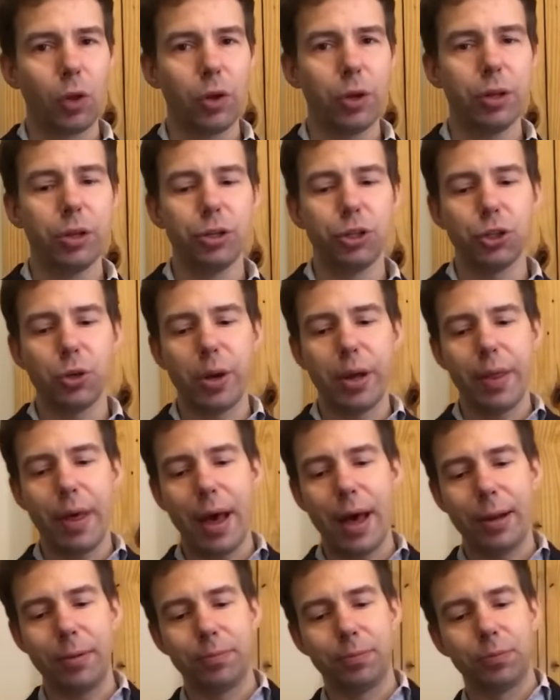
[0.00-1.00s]
could enjoy
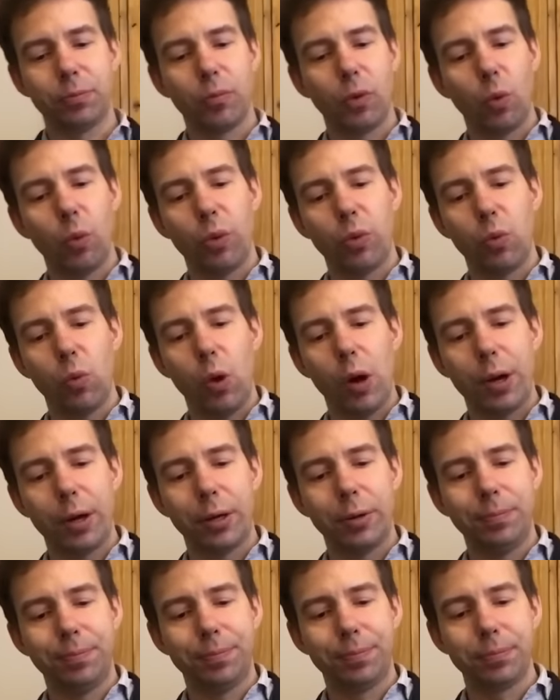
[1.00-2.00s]
that with
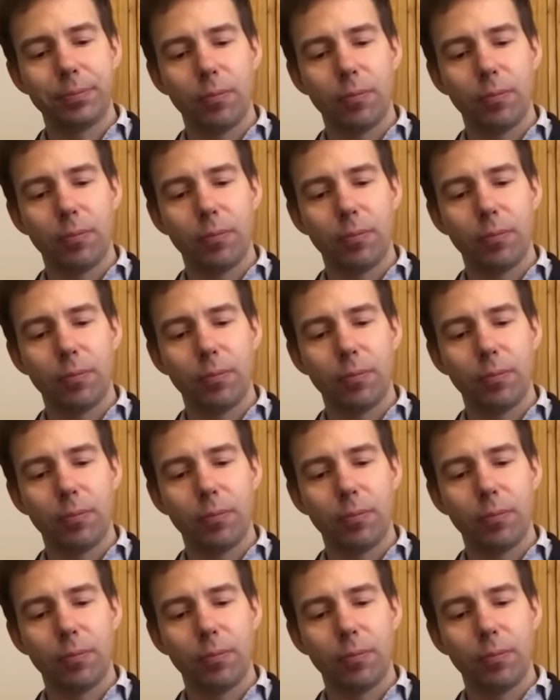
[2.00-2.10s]
water